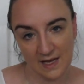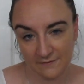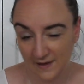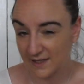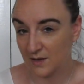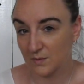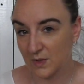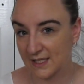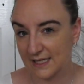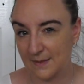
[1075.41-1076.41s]
if they don't
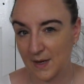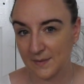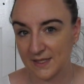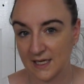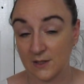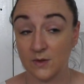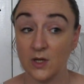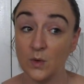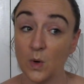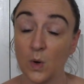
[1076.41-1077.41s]
want to sleep upstairs with you,